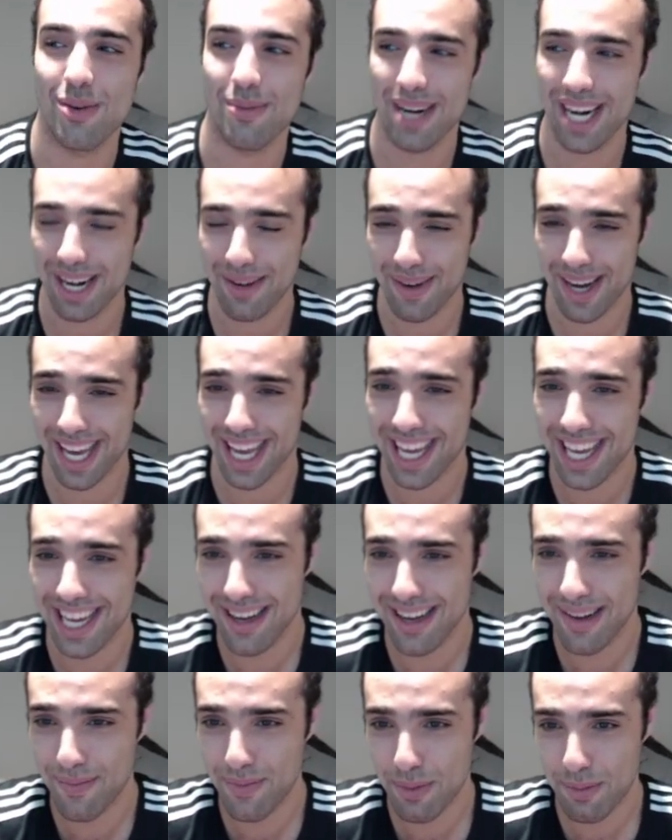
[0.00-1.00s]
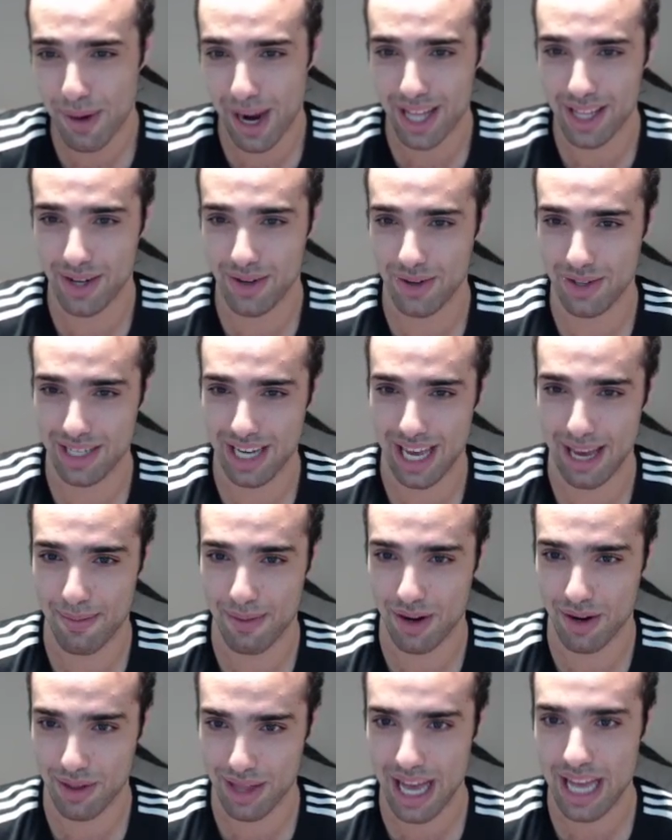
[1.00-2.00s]
But anyway, pilot hole
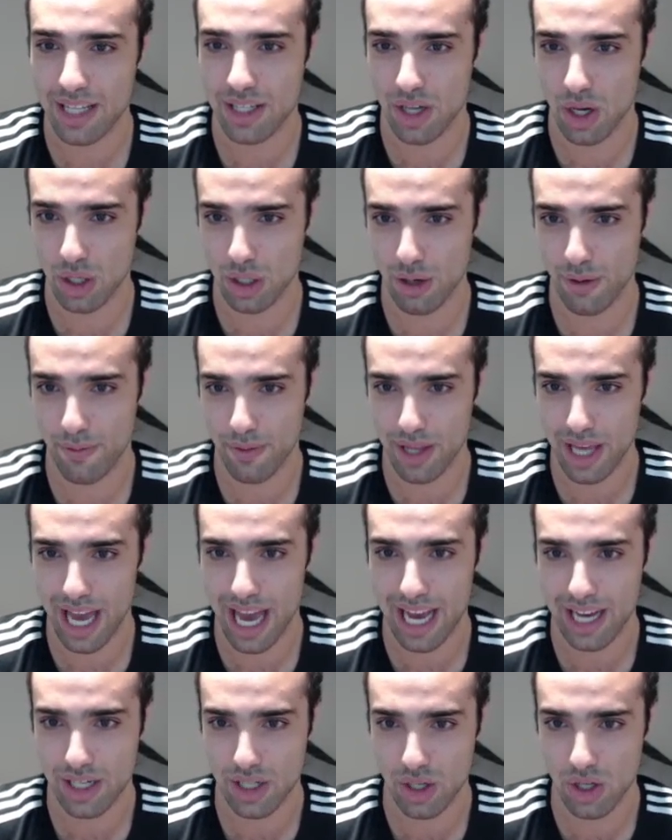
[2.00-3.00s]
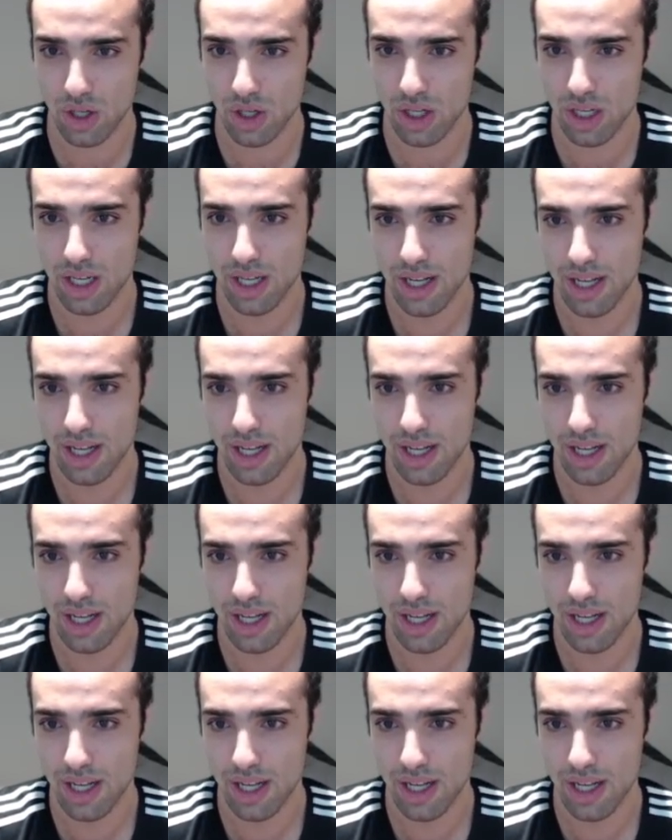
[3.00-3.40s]
diameter. That's also for the axle.